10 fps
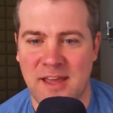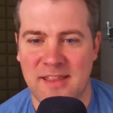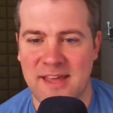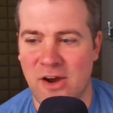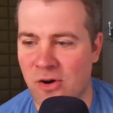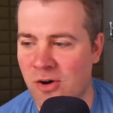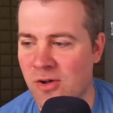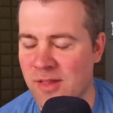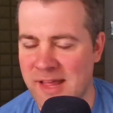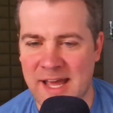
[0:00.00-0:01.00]
They
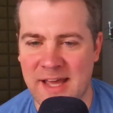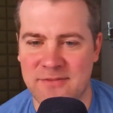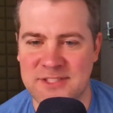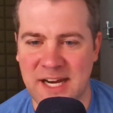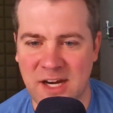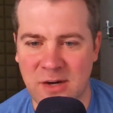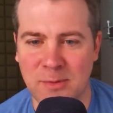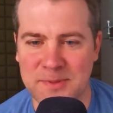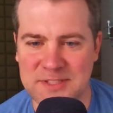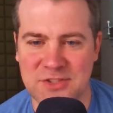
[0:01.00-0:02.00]
all have terrible
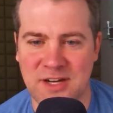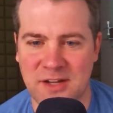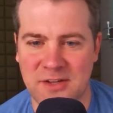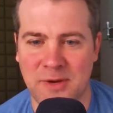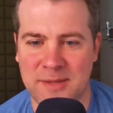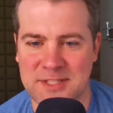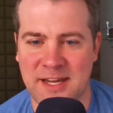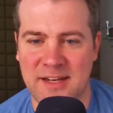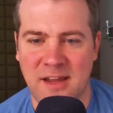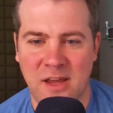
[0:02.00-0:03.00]
positioning on their
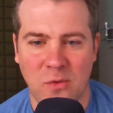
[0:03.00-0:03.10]
website